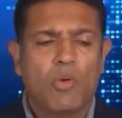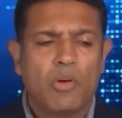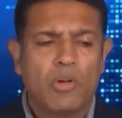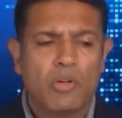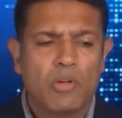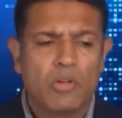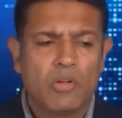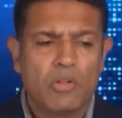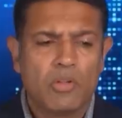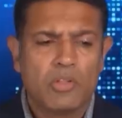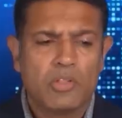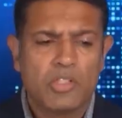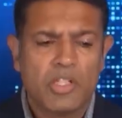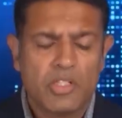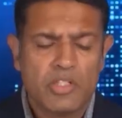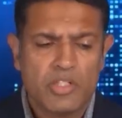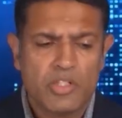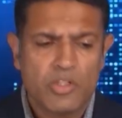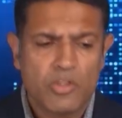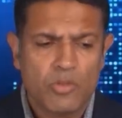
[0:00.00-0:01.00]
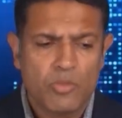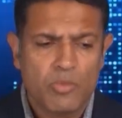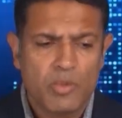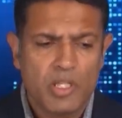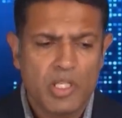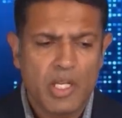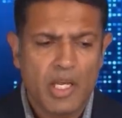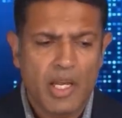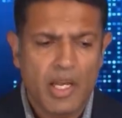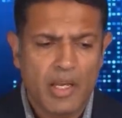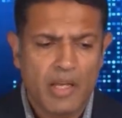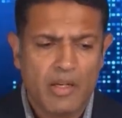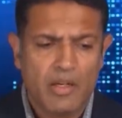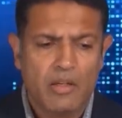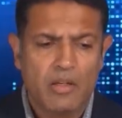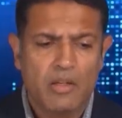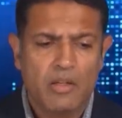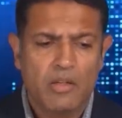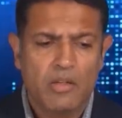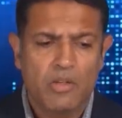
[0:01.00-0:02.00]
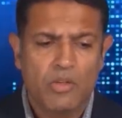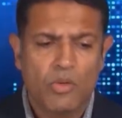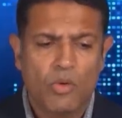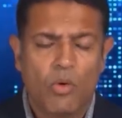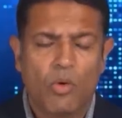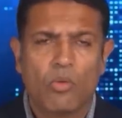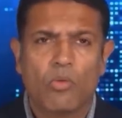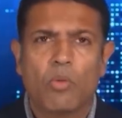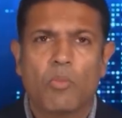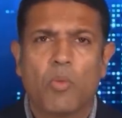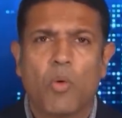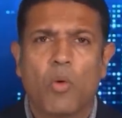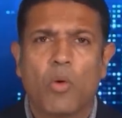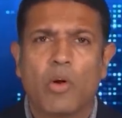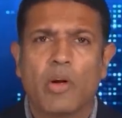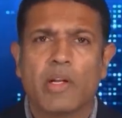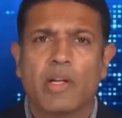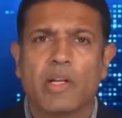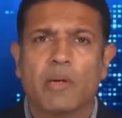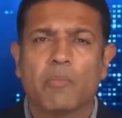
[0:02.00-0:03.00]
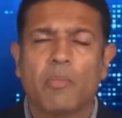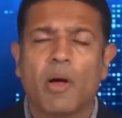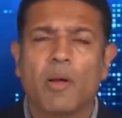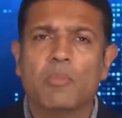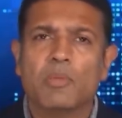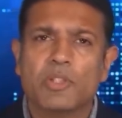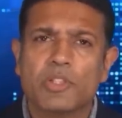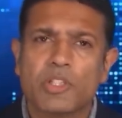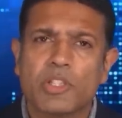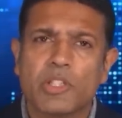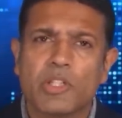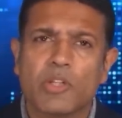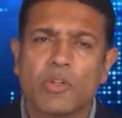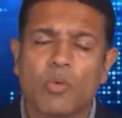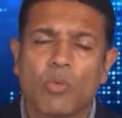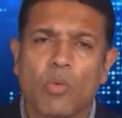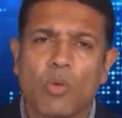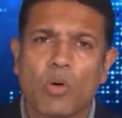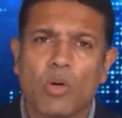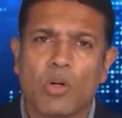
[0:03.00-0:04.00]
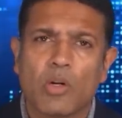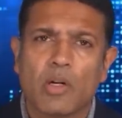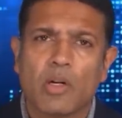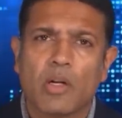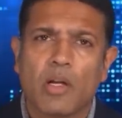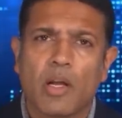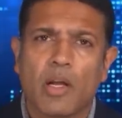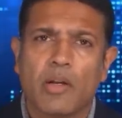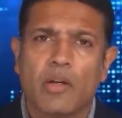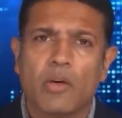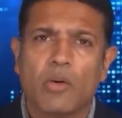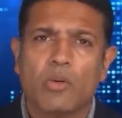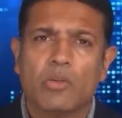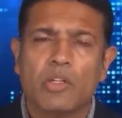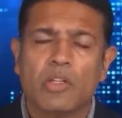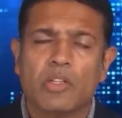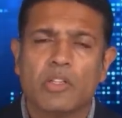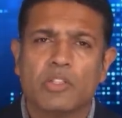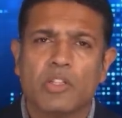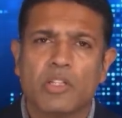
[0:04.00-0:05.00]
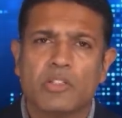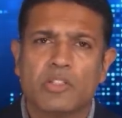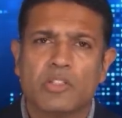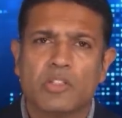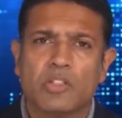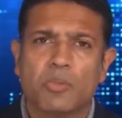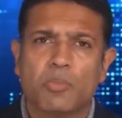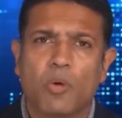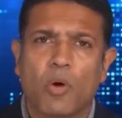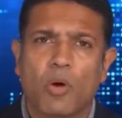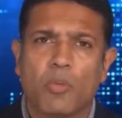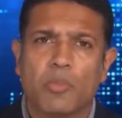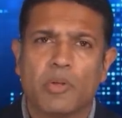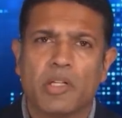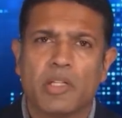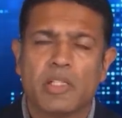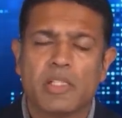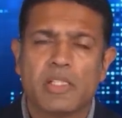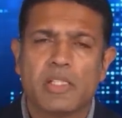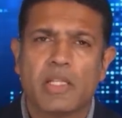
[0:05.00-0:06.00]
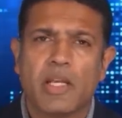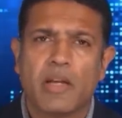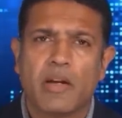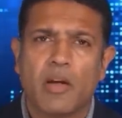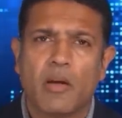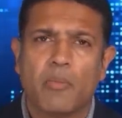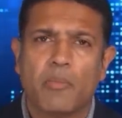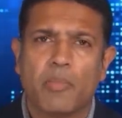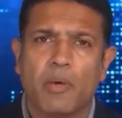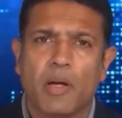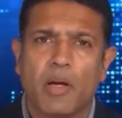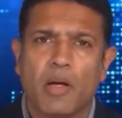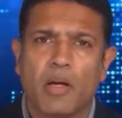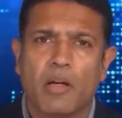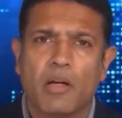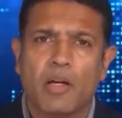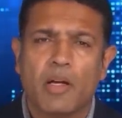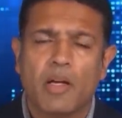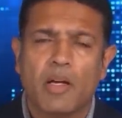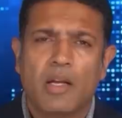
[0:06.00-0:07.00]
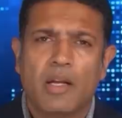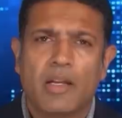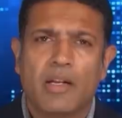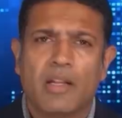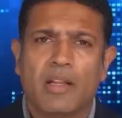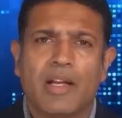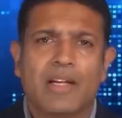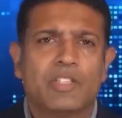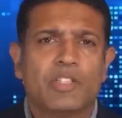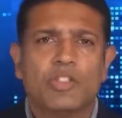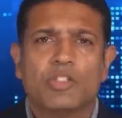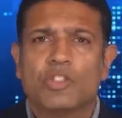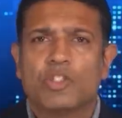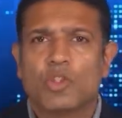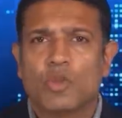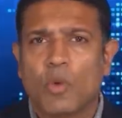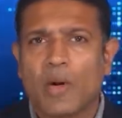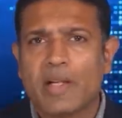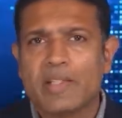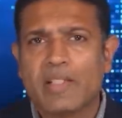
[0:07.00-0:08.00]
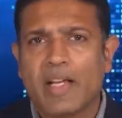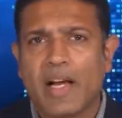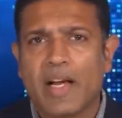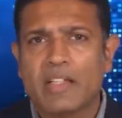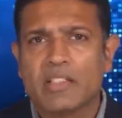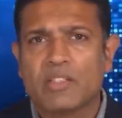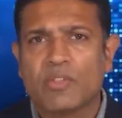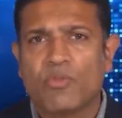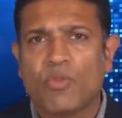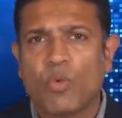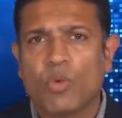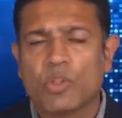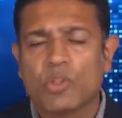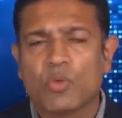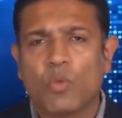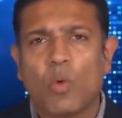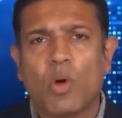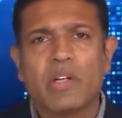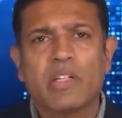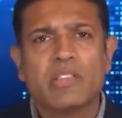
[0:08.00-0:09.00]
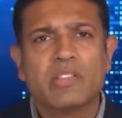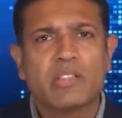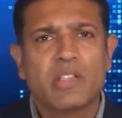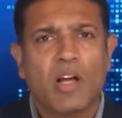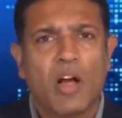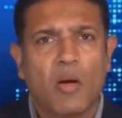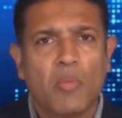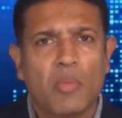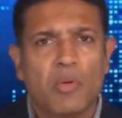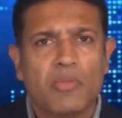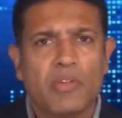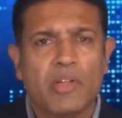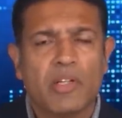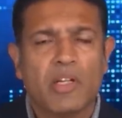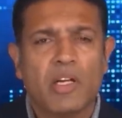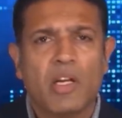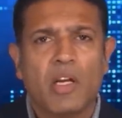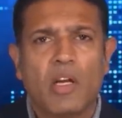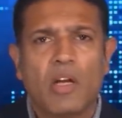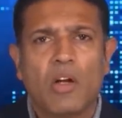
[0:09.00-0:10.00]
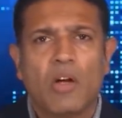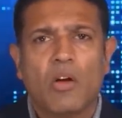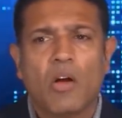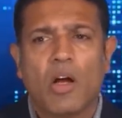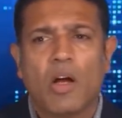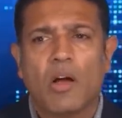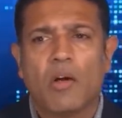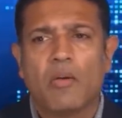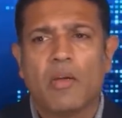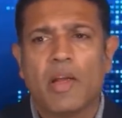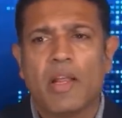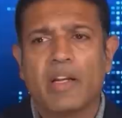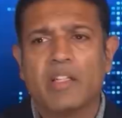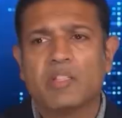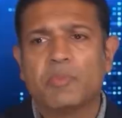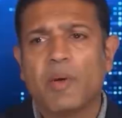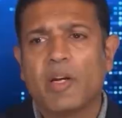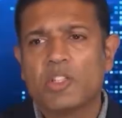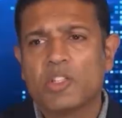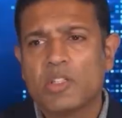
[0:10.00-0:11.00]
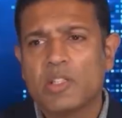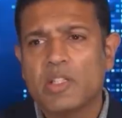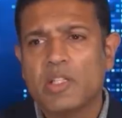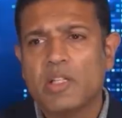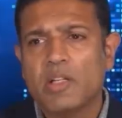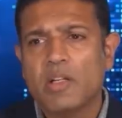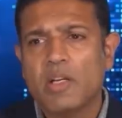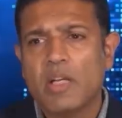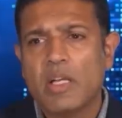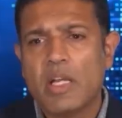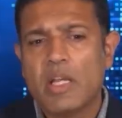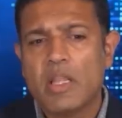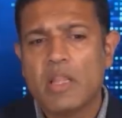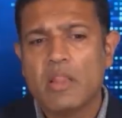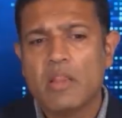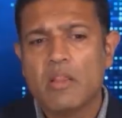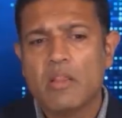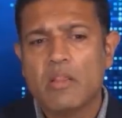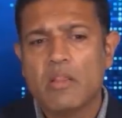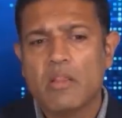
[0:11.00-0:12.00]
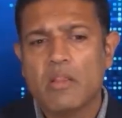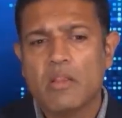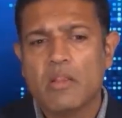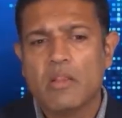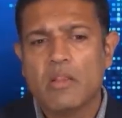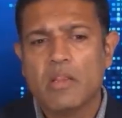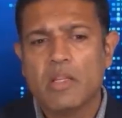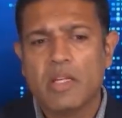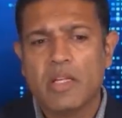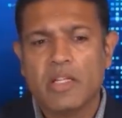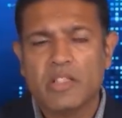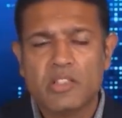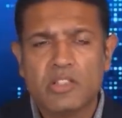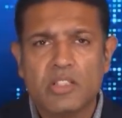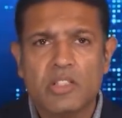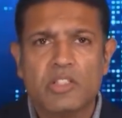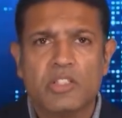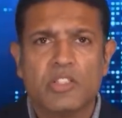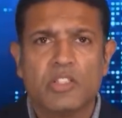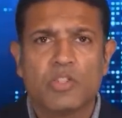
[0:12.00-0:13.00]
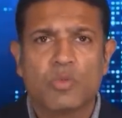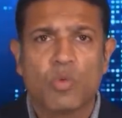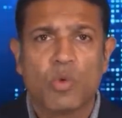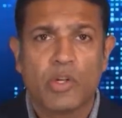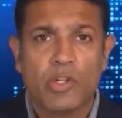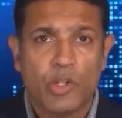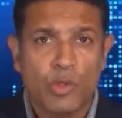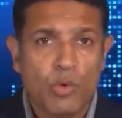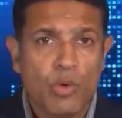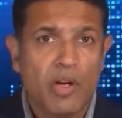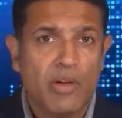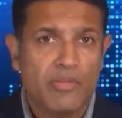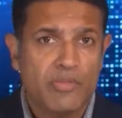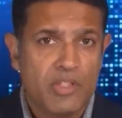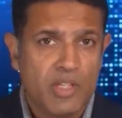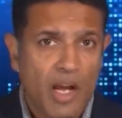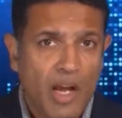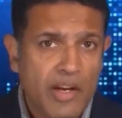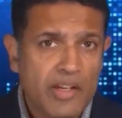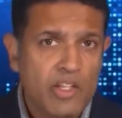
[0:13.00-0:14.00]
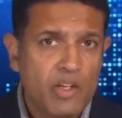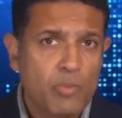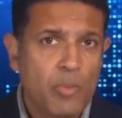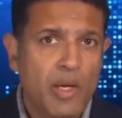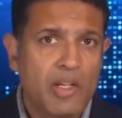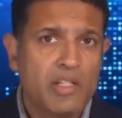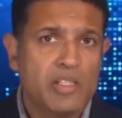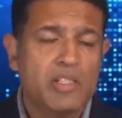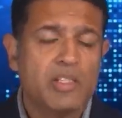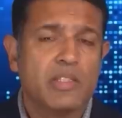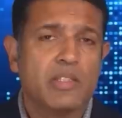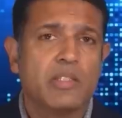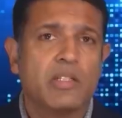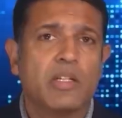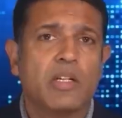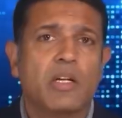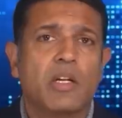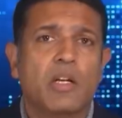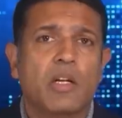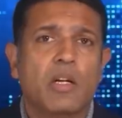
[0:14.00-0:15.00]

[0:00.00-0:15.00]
wonder, since you began your reporting and publishing your work, I know that the Justice Department had set up an elections threat task force. What has come of it? And especially in the instances where you have documented